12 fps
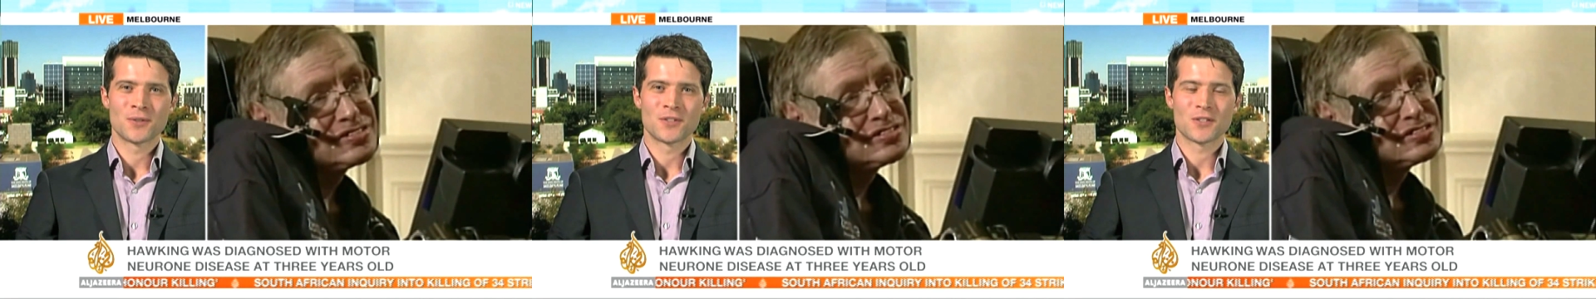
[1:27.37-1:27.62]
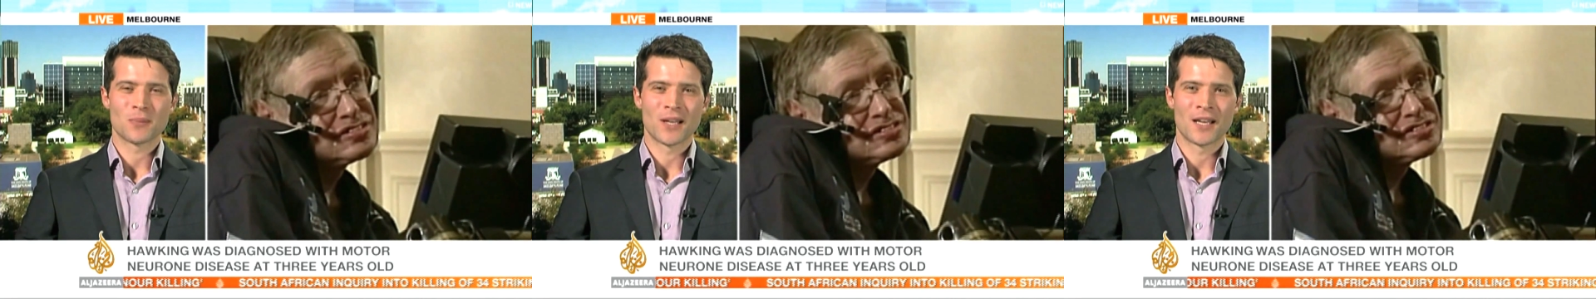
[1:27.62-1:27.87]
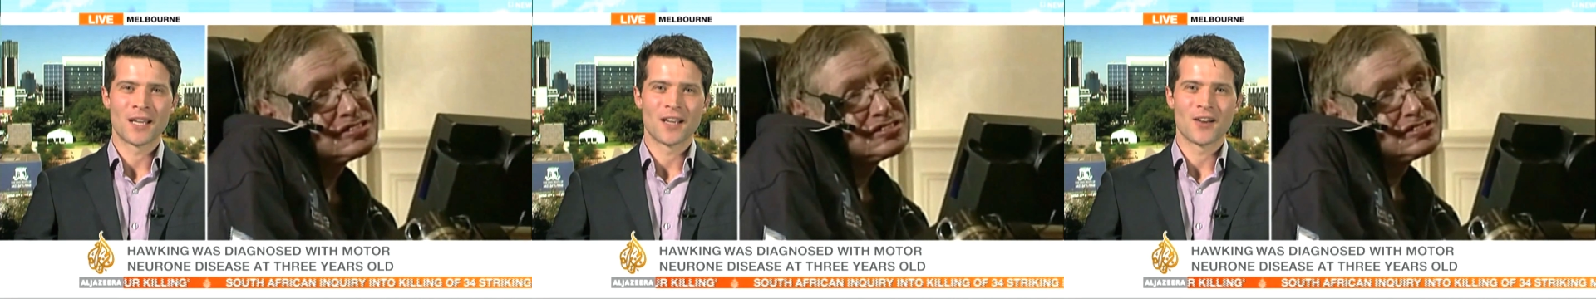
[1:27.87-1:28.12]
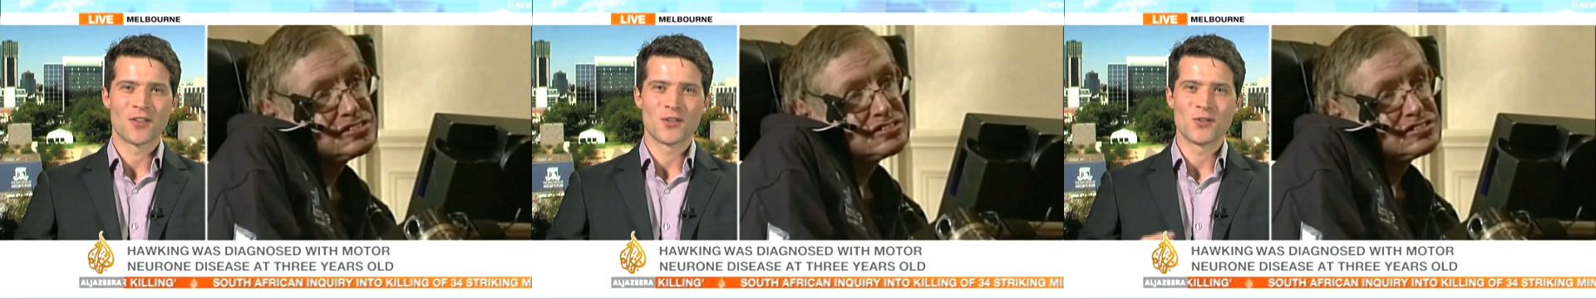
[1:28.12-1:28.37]
Speaker 1: explaining
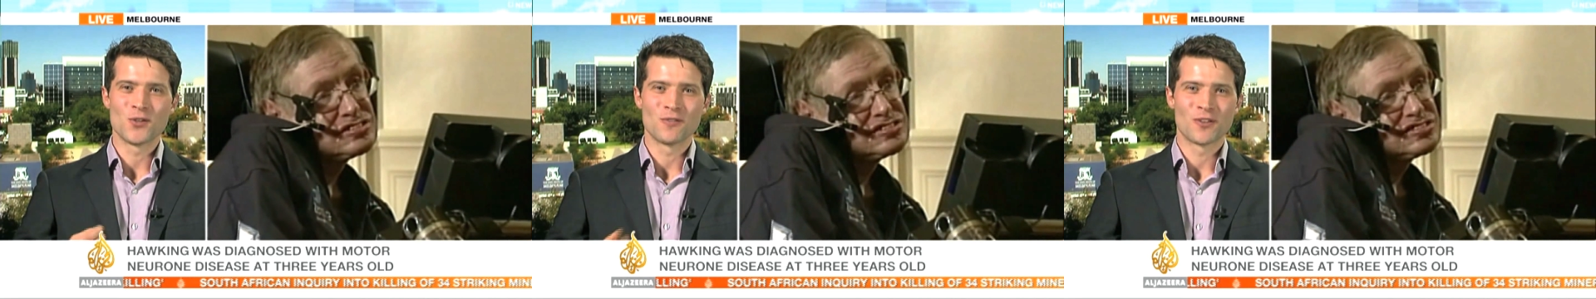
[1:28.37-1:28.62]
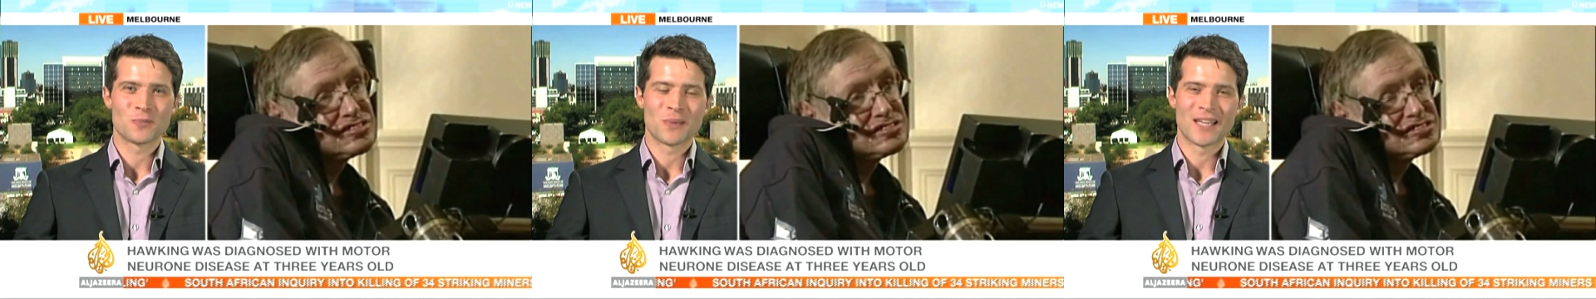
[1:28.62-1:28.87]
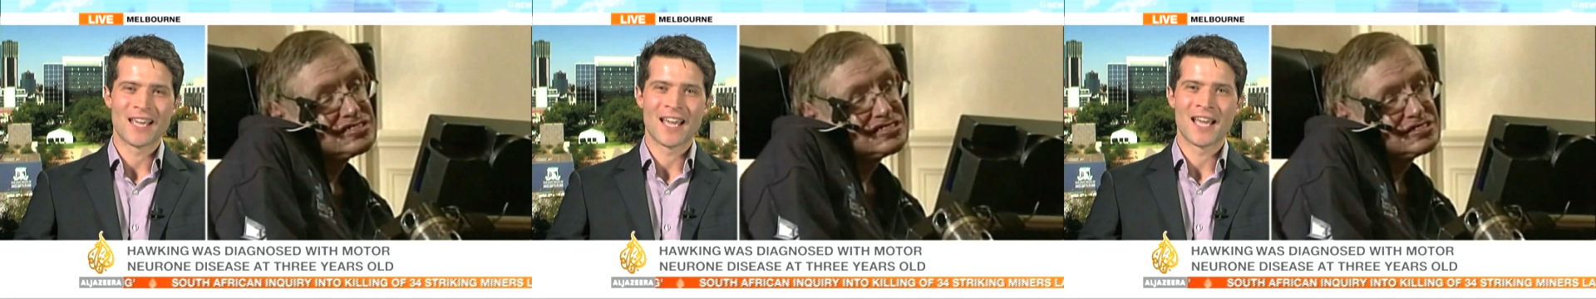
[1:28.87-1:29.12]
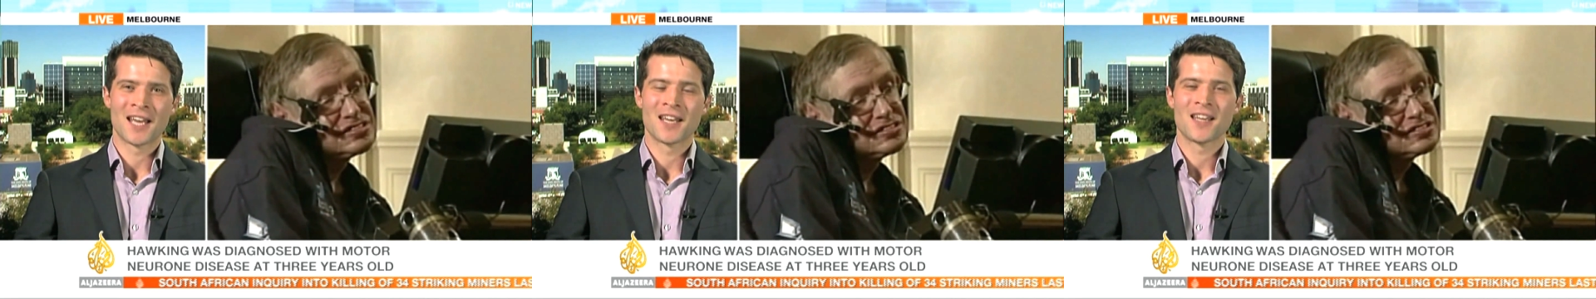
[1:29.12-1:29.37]
how the universe
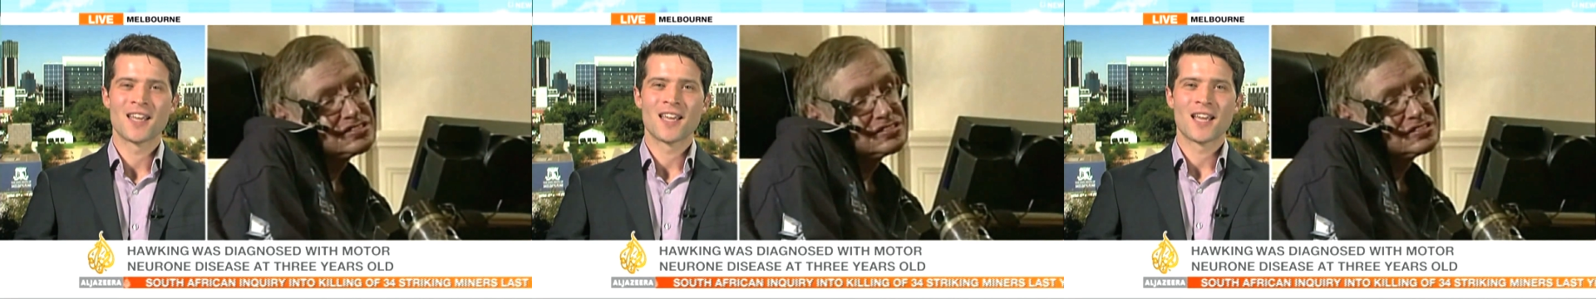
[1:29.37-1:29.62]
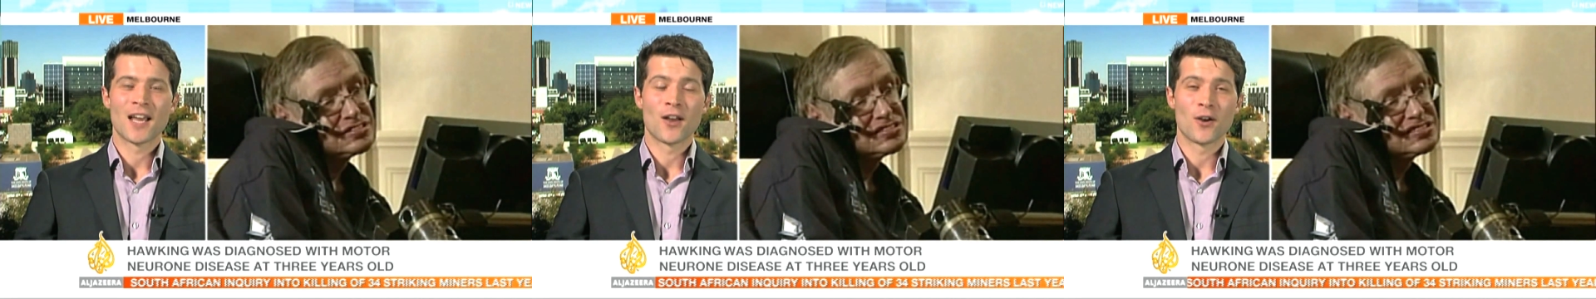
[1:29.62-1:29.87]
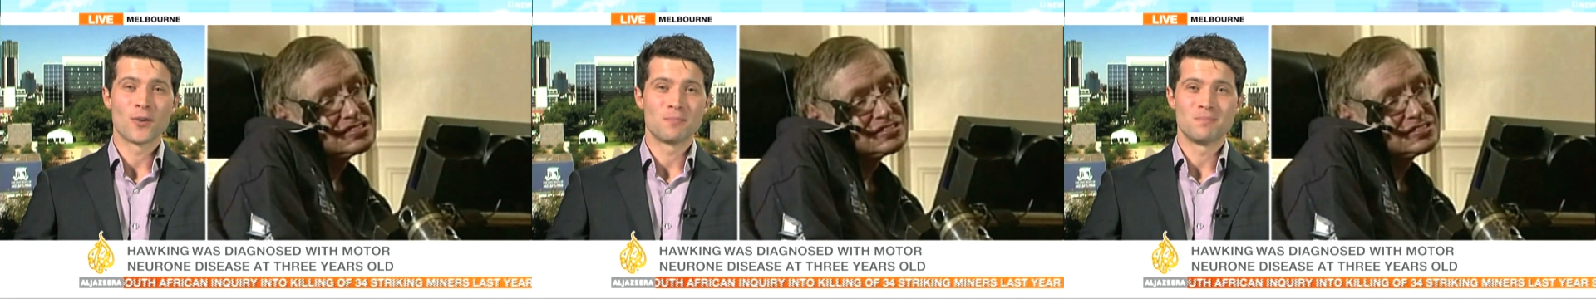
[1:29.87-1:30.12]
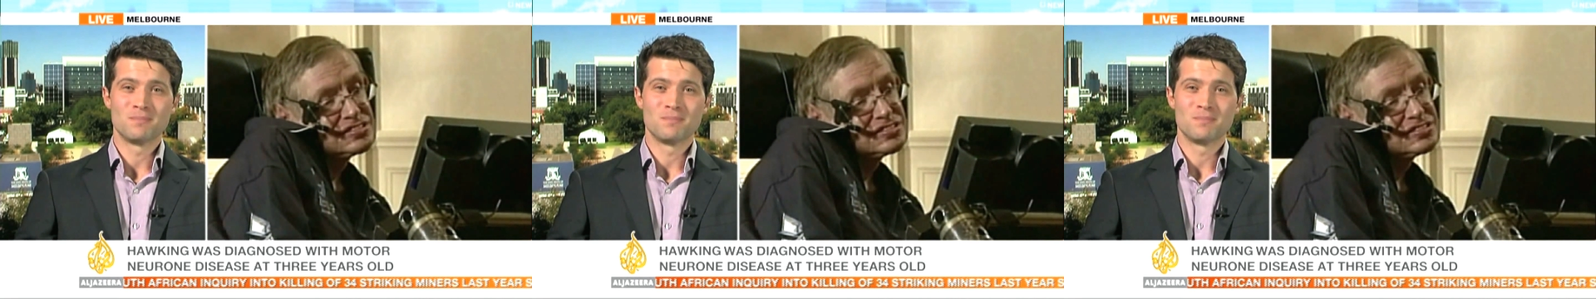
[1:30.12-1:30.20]
began and how